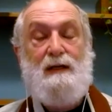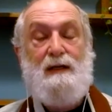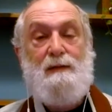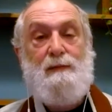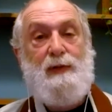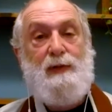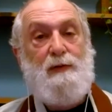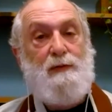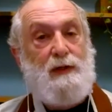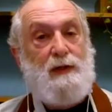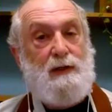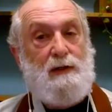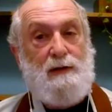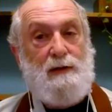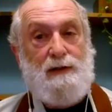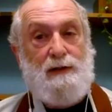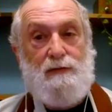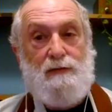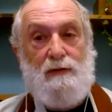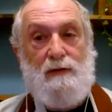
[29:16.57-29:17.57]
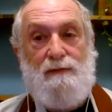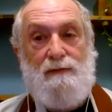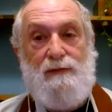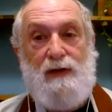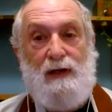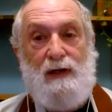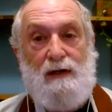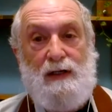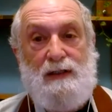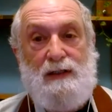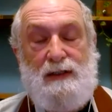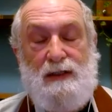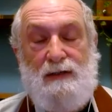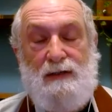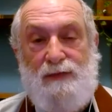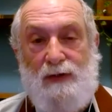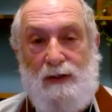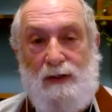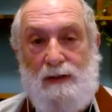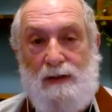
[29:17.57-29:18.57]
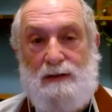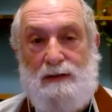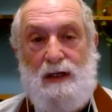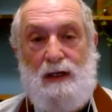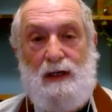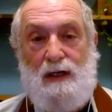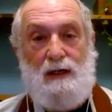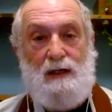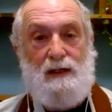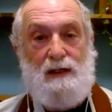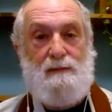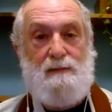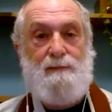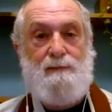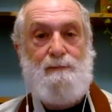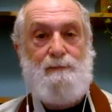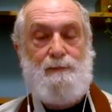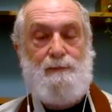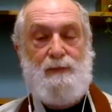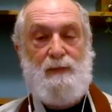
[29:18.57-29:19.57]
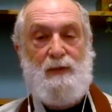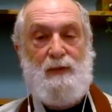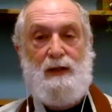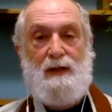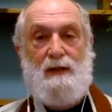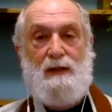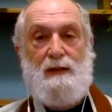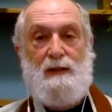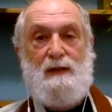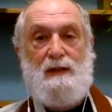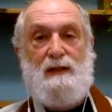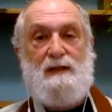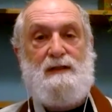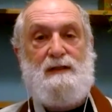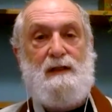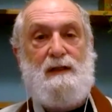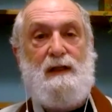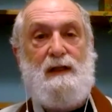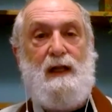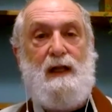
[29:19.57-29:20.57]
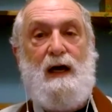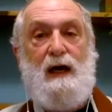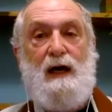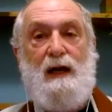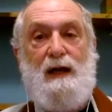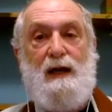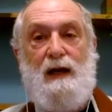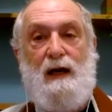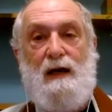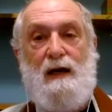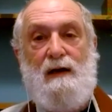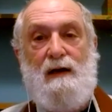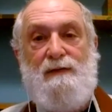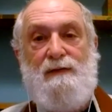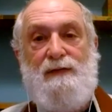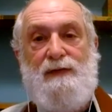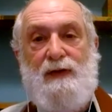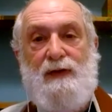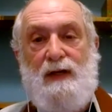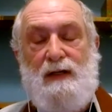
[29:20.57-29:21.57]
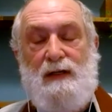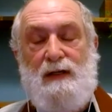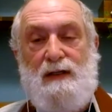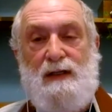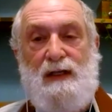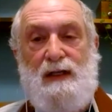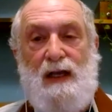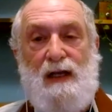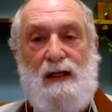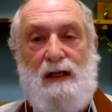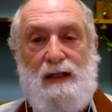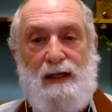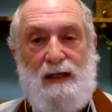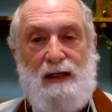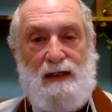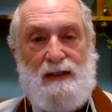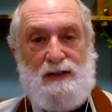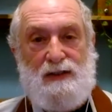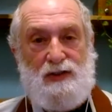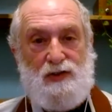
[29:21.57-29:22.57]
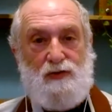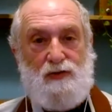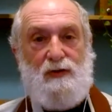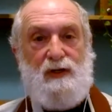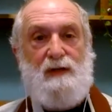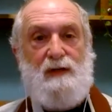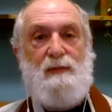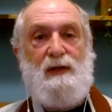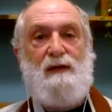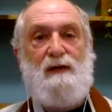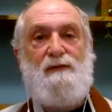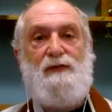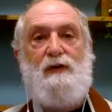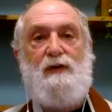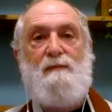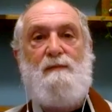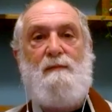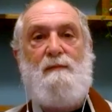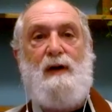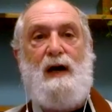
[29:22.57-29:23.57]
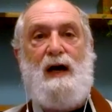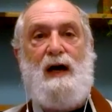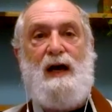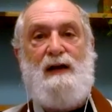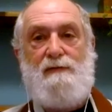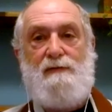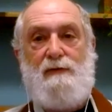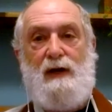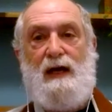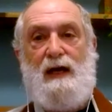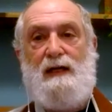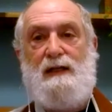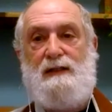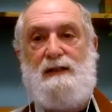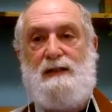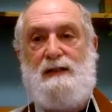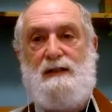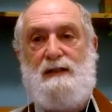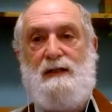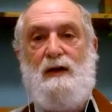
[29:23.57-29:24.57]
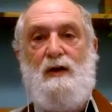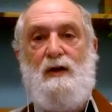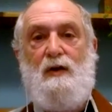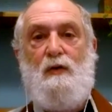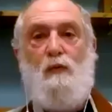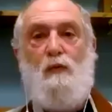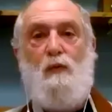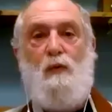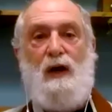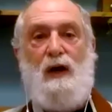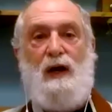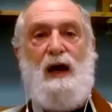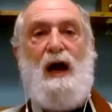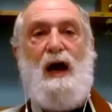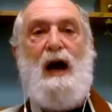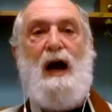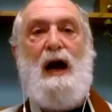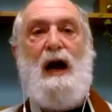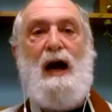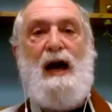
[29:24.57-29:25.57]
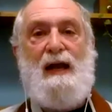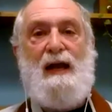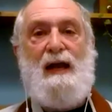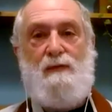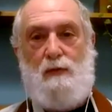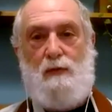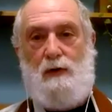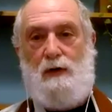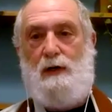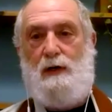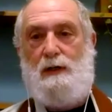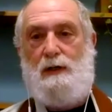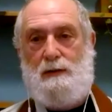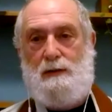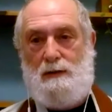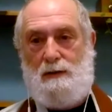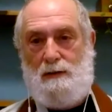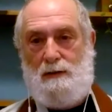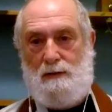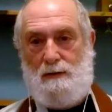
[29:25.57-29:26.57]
but we're going through a very difficult time. There's a lot of yelling and screaming for my rights, what I want,